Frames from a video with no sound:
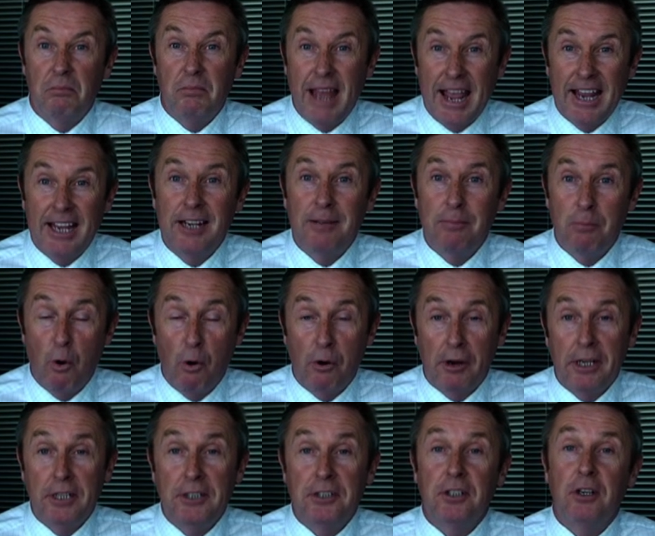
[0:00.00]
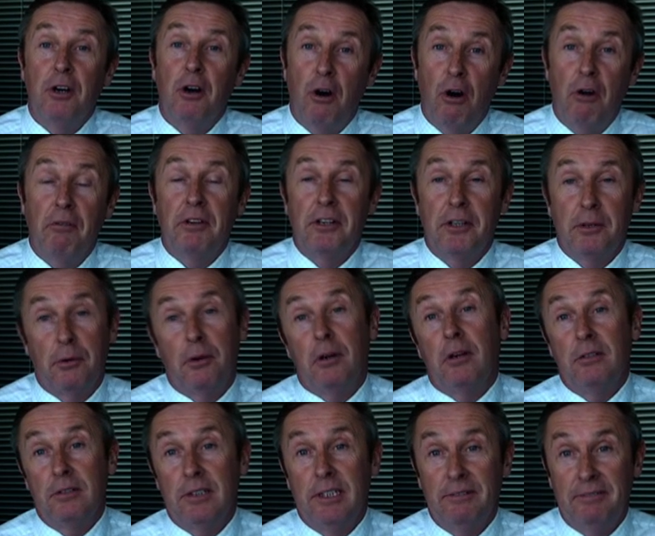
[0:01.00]
taking a mortgage over
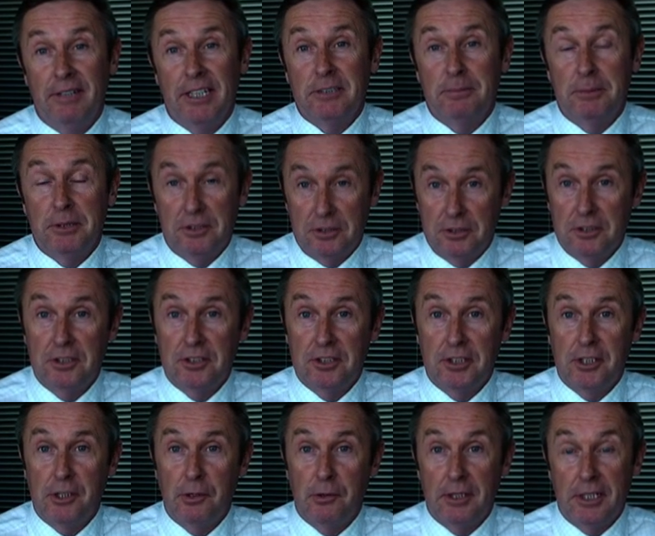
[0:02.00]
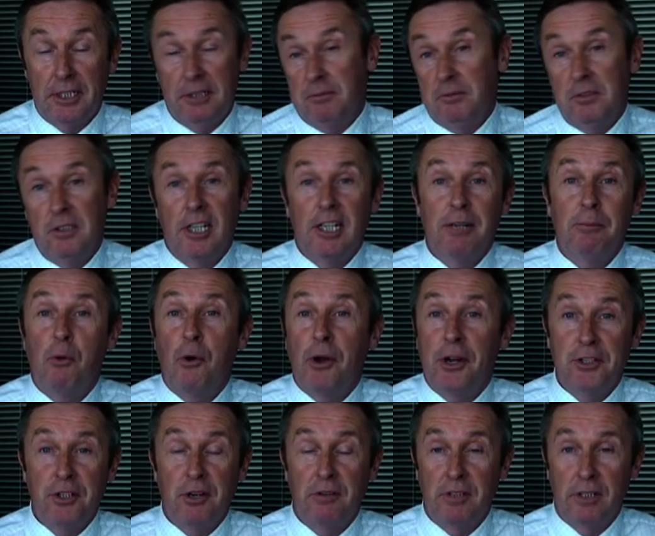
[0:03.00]
your investments or your security. It's like a
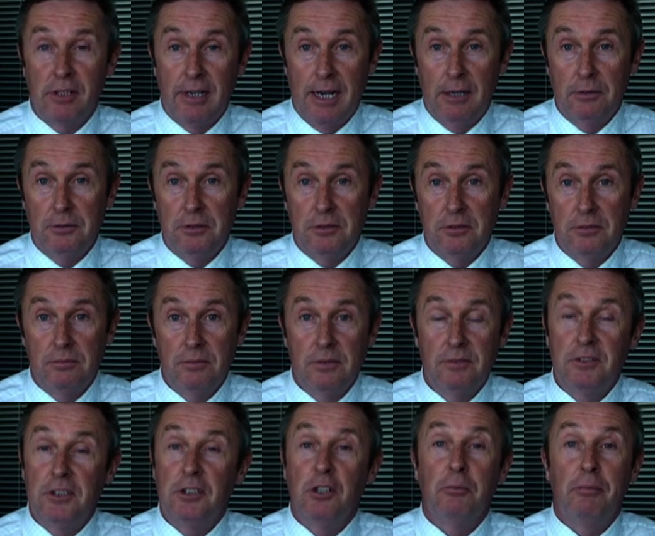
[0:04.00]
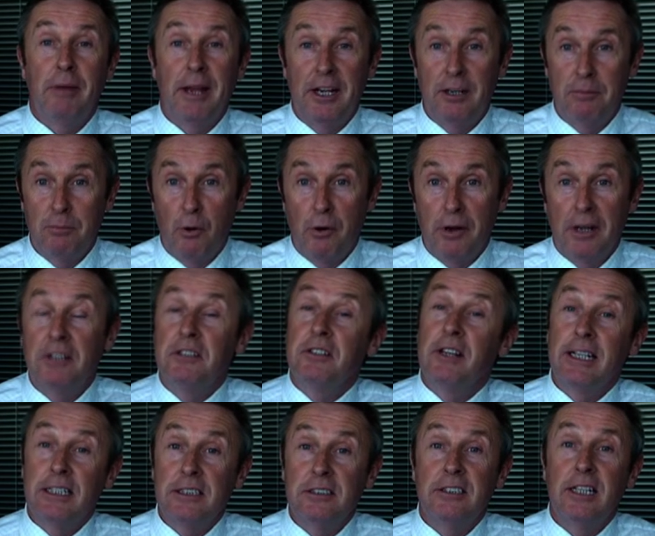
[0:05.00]
mortgage over your house. You don't pay your mortgage so
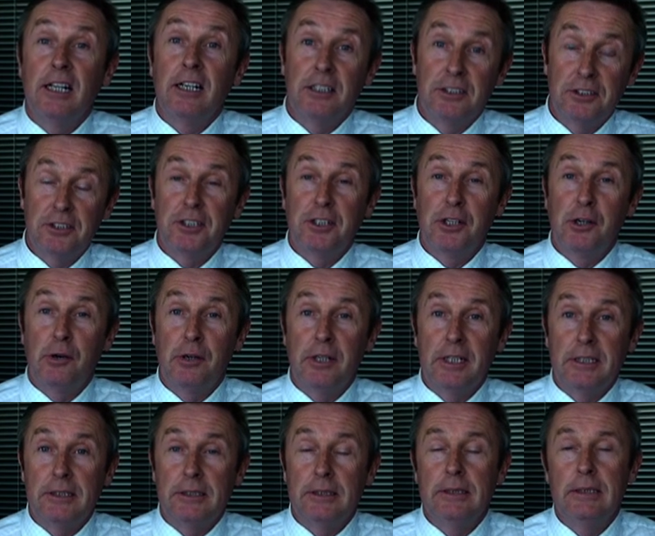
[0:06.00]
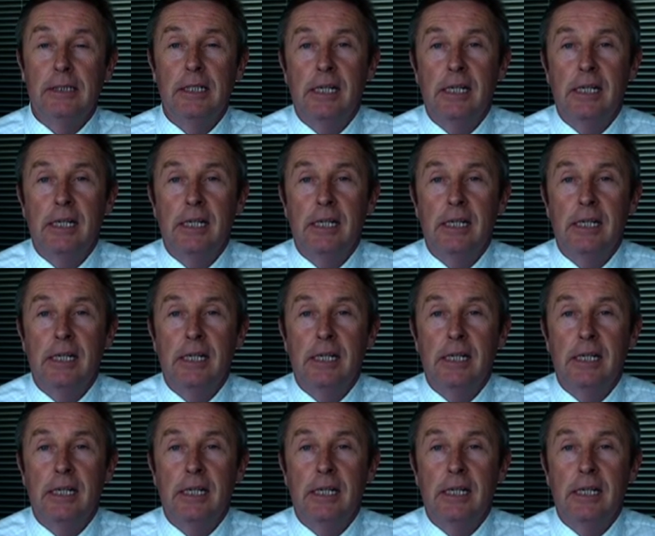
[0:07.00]
they can sell your securities.